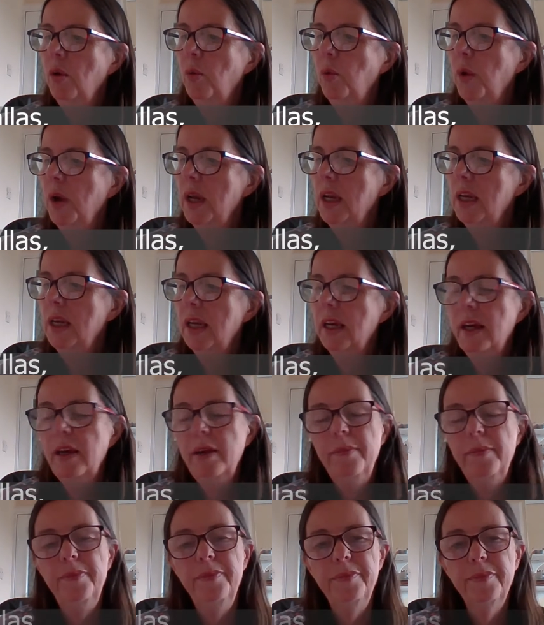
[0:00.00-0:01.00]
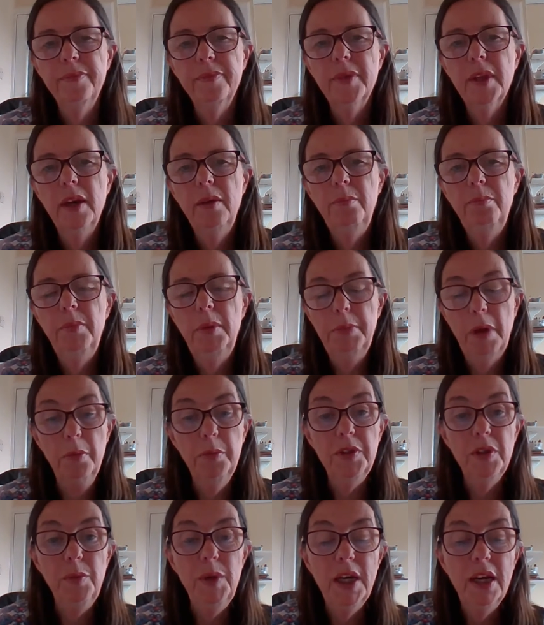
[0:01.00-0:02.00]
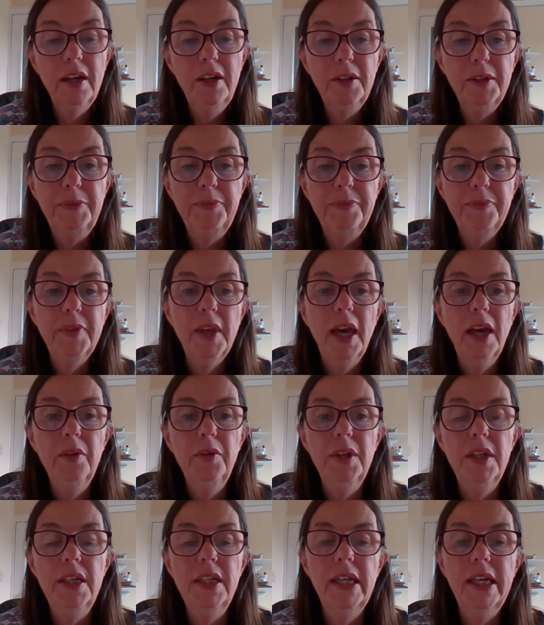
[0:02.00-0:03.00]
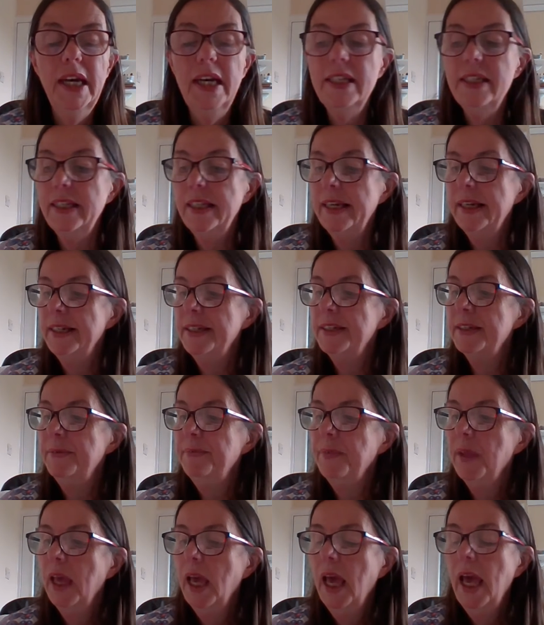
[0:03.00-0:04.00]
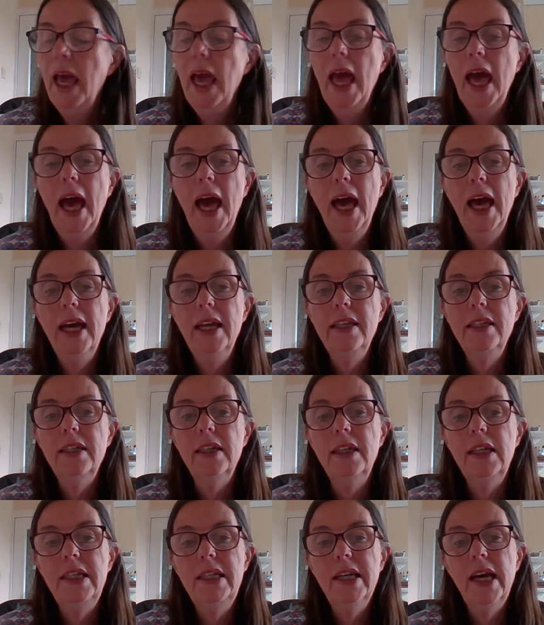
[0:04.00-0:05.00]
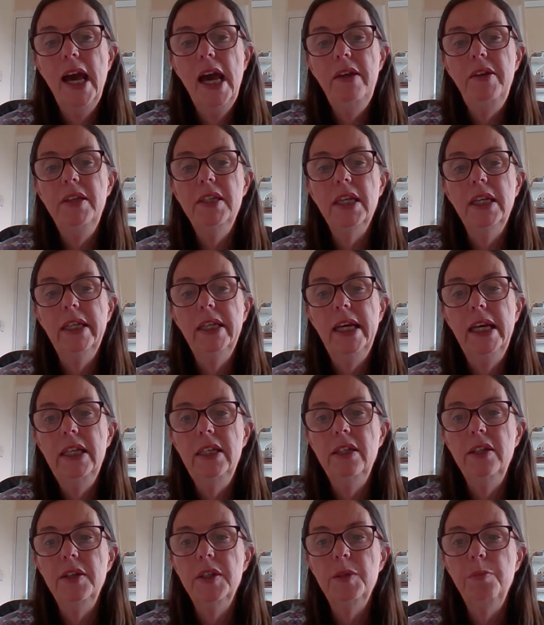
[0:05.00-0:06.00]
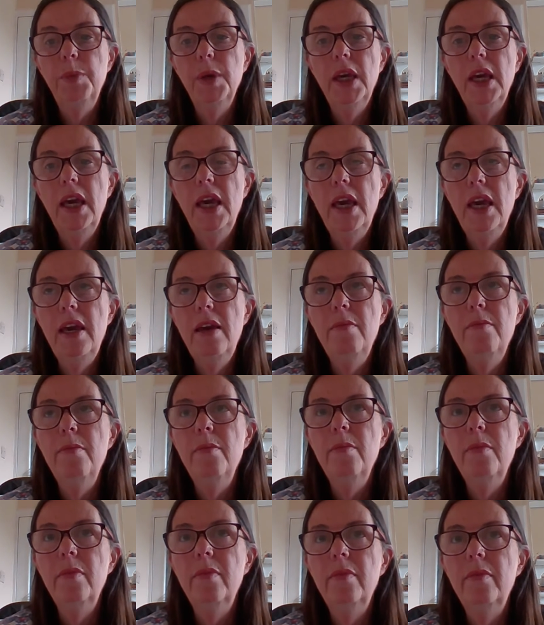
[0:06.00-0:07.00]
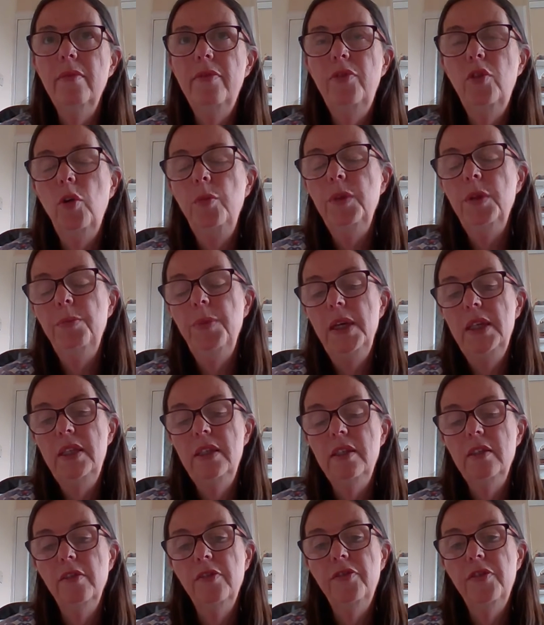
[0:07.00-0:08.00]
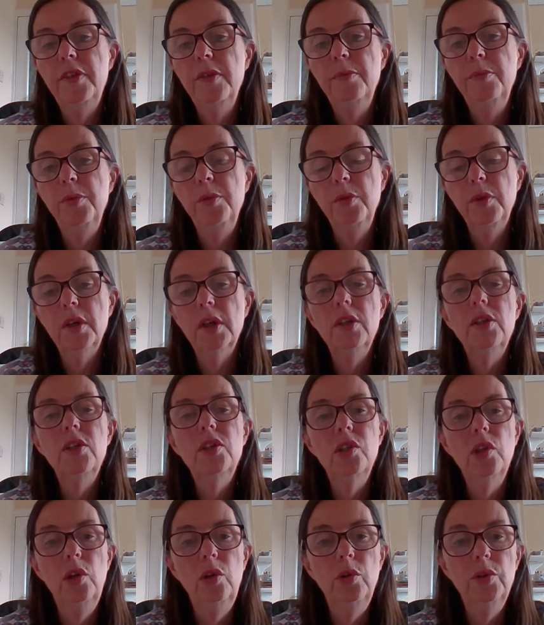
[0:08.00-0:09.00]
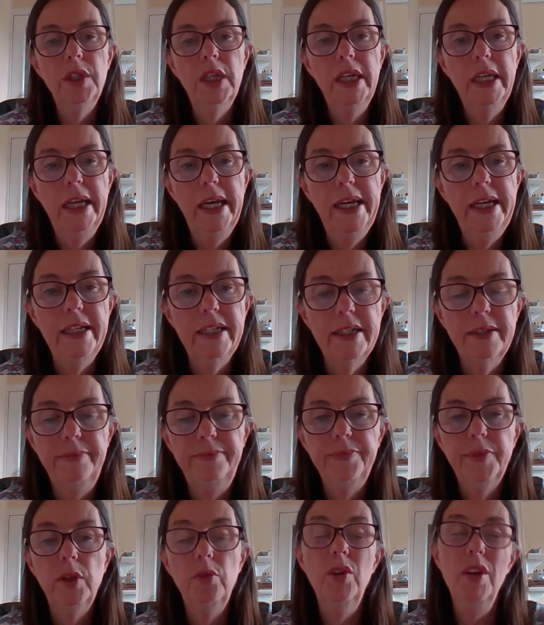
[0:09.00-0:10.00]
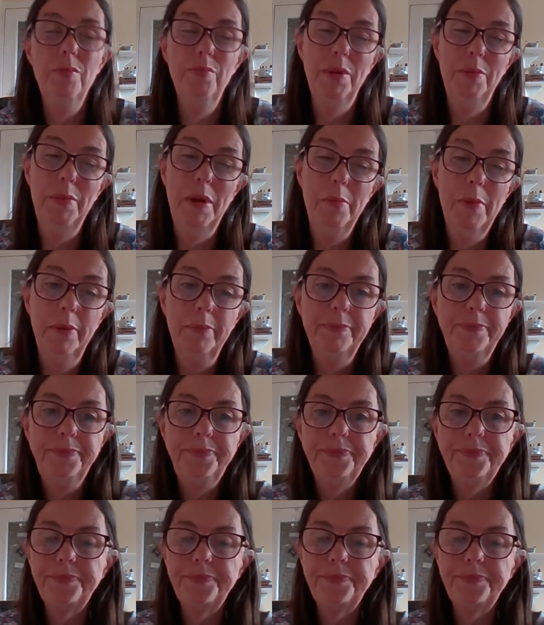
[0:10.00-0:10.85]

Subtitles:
when my mum was a wee girl out in Nyasaland. And her diaries and letters formed the basis of the book Salt and Light, written by my mum